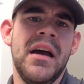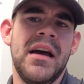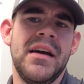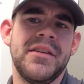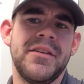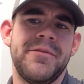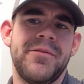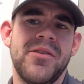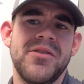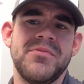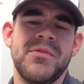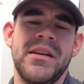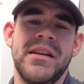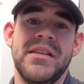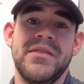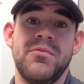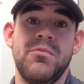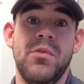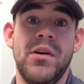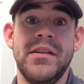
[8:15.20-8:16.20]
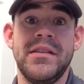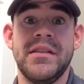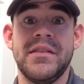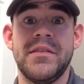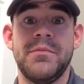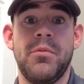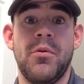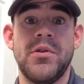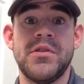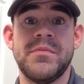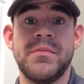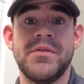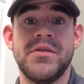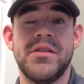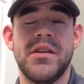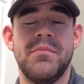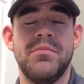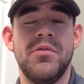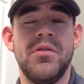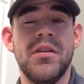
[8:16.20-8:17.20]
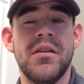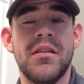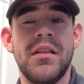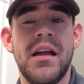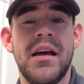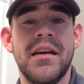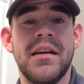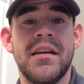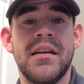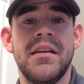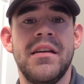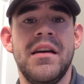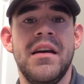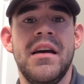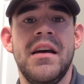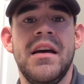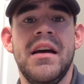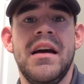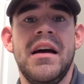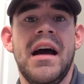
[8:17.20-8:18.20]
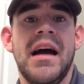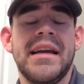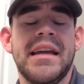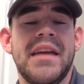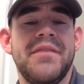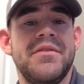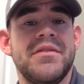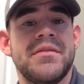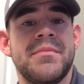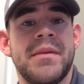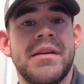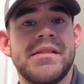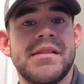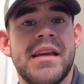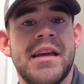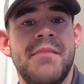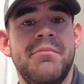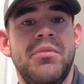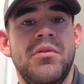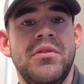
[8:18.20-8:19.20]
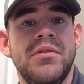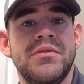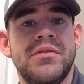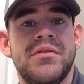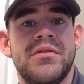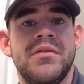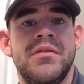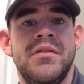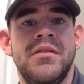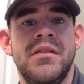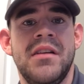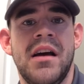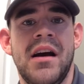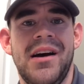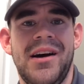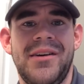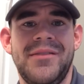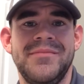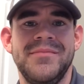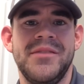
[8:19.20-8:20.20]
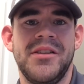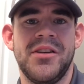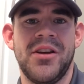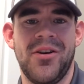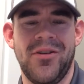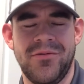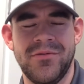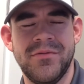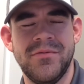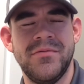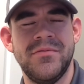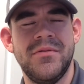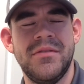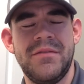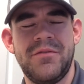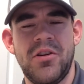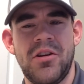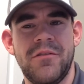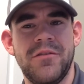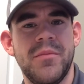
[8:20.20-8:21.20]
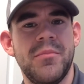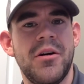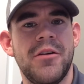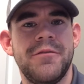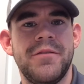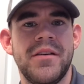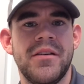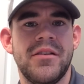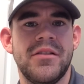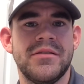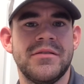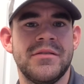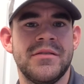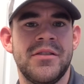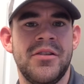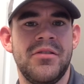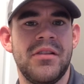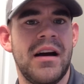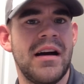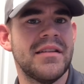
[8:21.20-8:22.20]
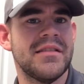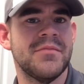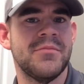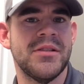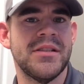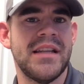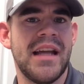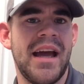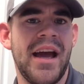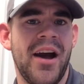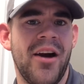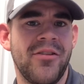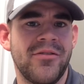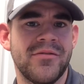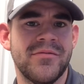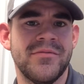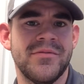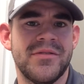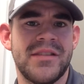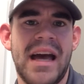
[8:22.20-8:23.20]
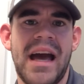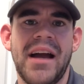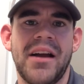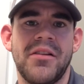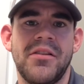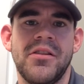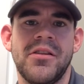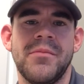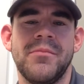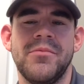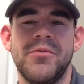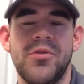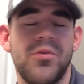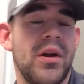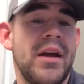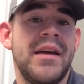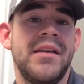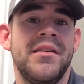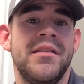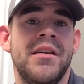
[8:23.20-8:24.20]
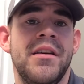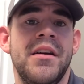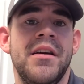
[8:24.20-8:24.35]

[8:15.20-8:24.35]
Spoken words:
The first one is, what does sportsmanship look like? I give you some examples. If you're on a football field, you knock someone down, tackle them, great.